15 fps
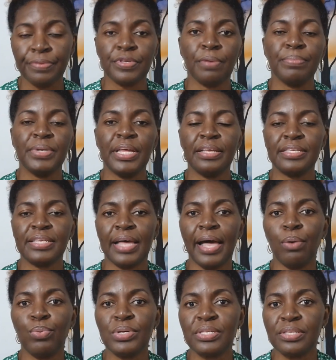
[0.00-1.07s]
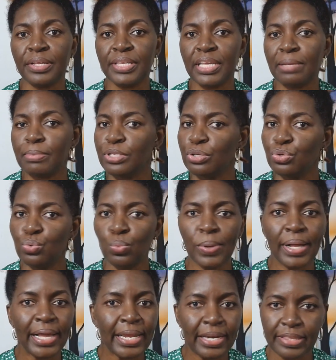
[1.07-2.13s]
Some days I was not able to do
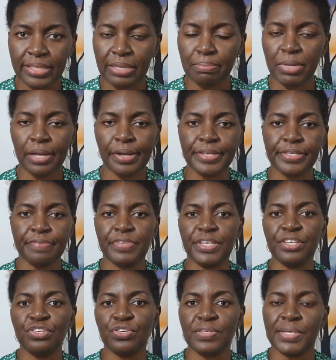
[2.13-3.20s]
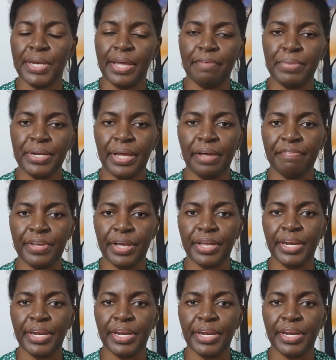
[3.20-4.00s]
anything because of the issues that I've been having.